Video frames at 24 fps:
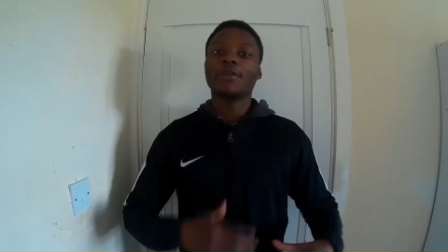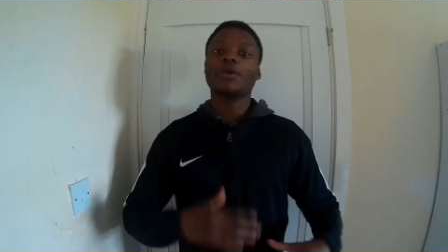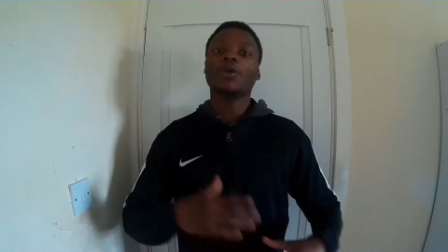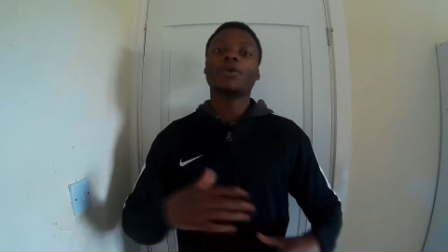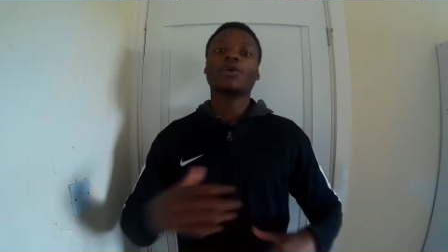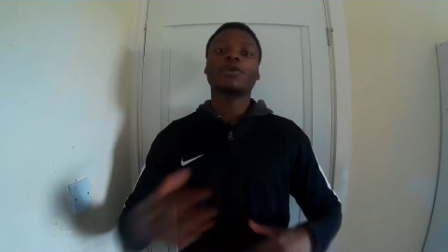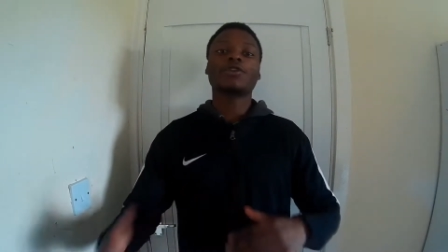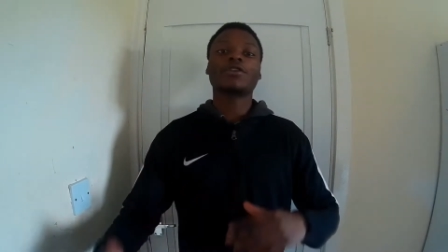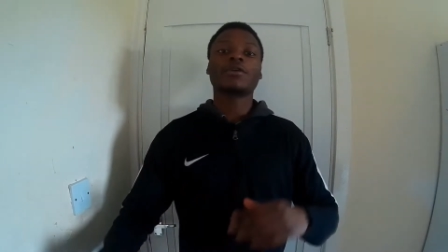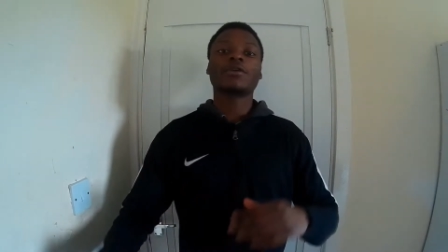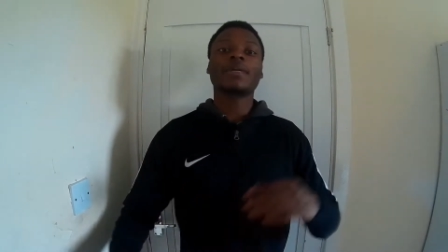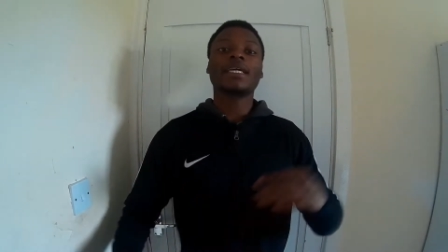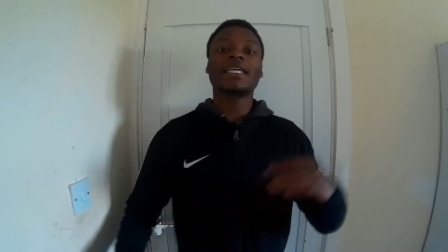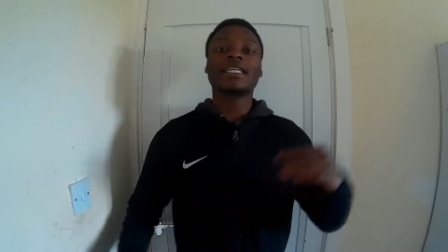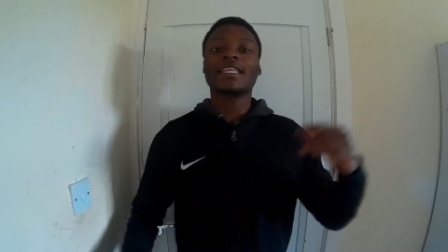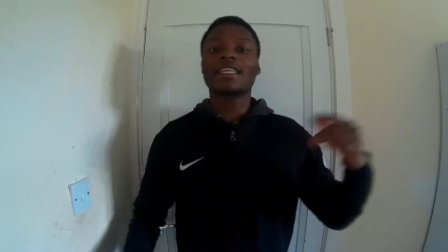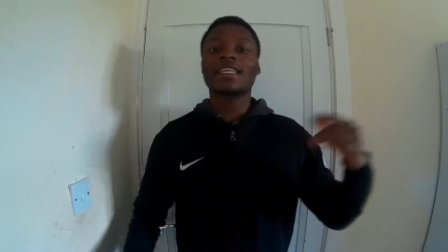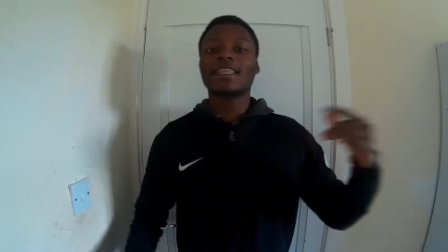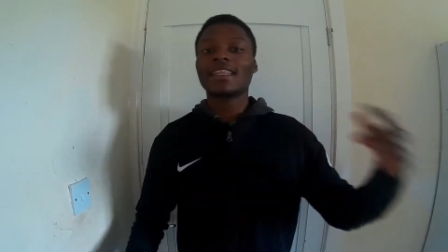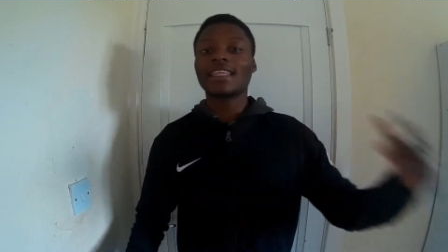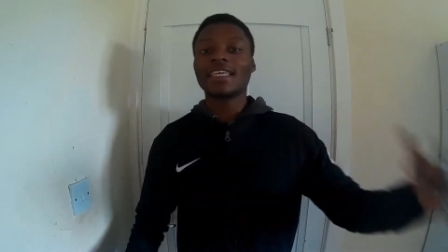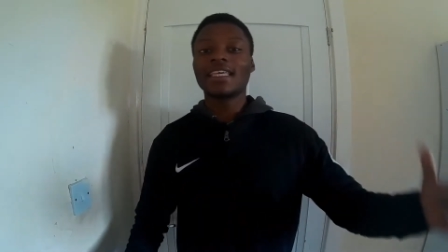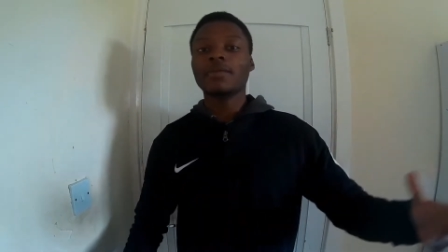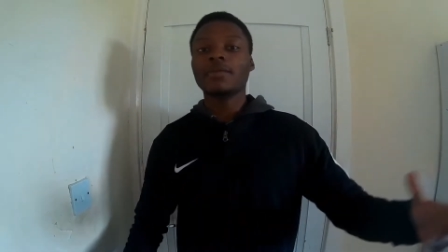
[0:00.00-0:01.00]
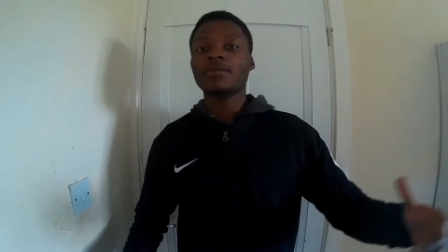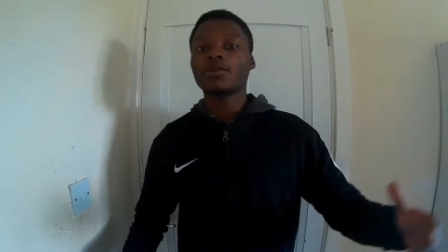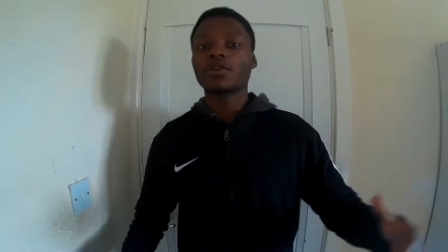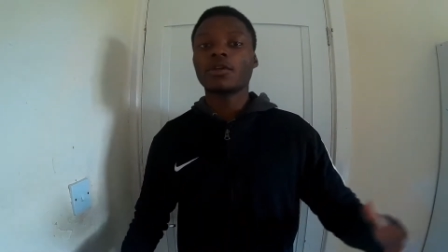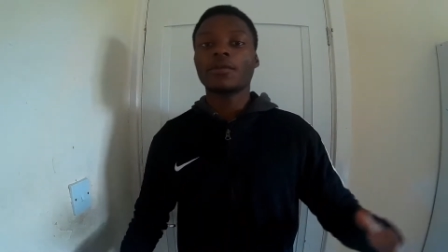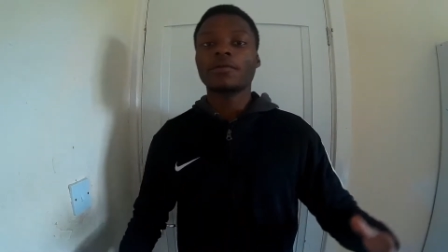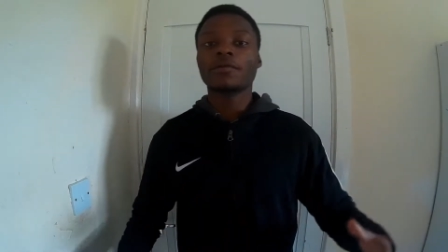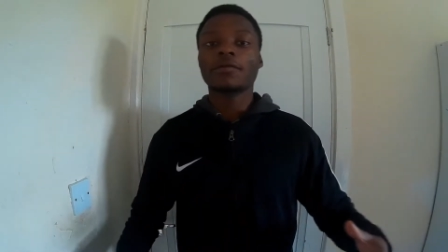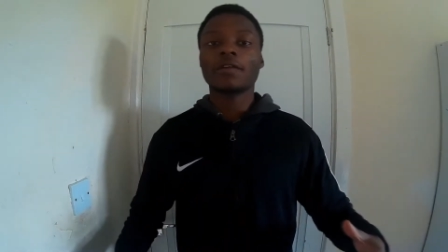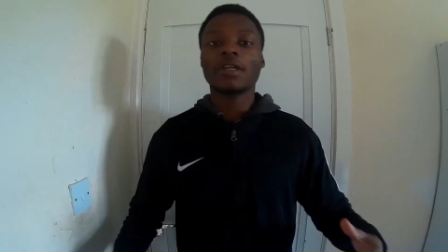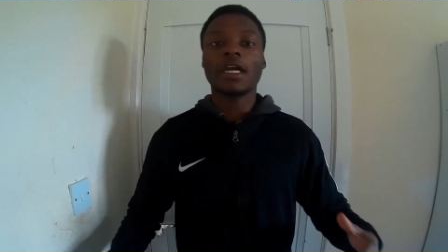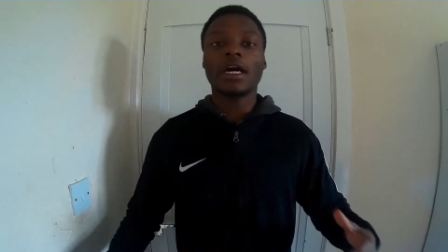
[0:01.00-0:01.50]
I don't need to make the theme
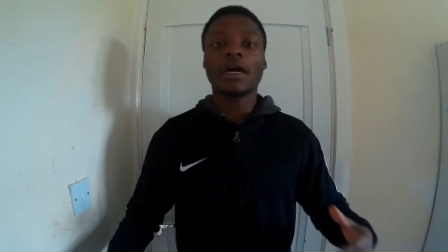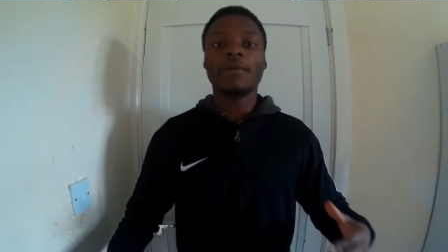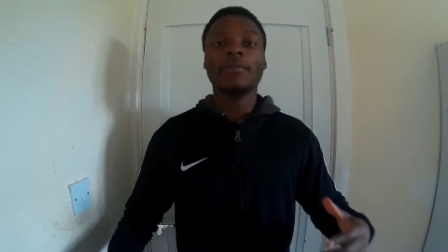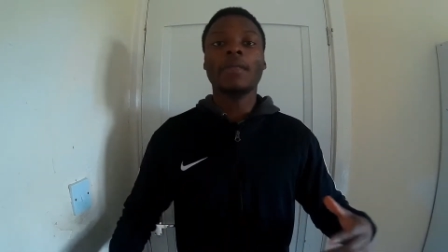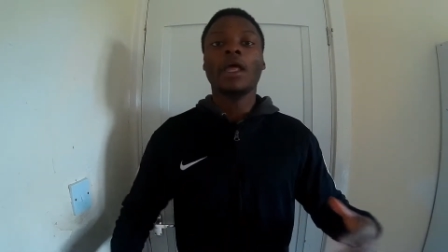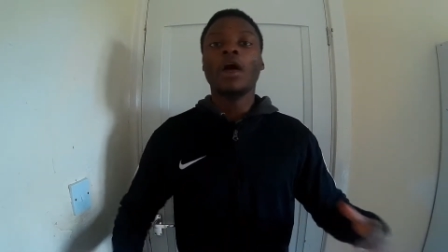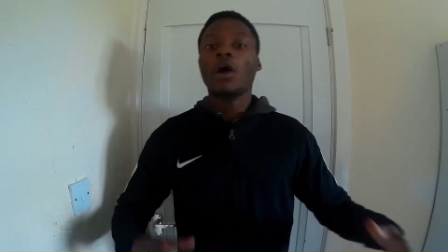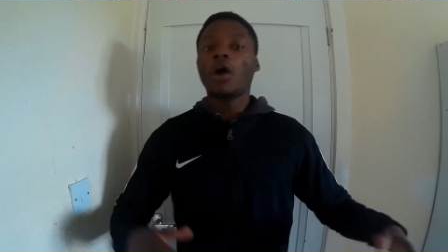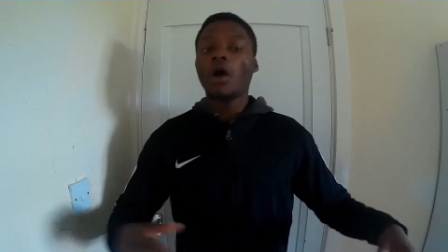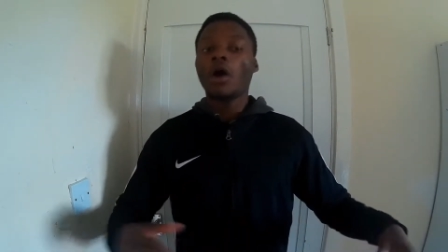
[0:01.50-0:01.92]
something like,